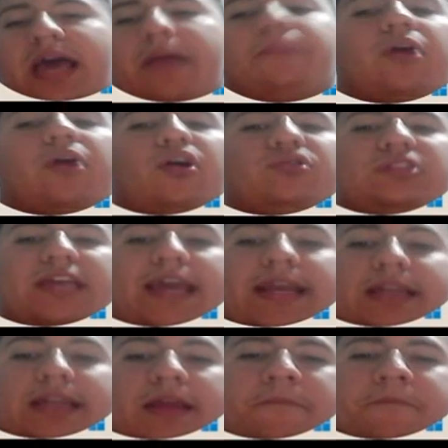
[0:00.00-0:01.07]
project.
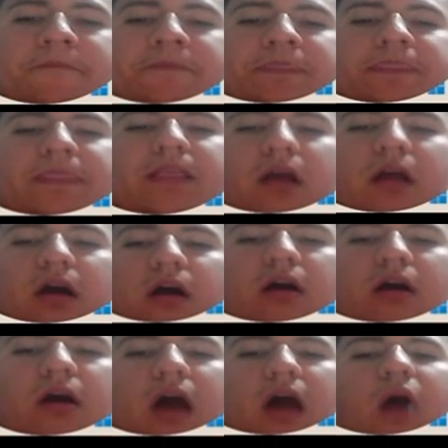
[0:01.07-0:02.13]

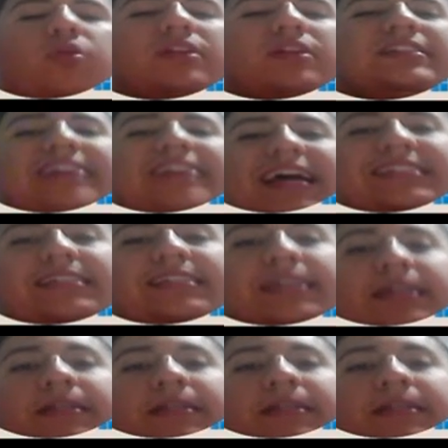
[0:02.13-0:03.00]
I would assess it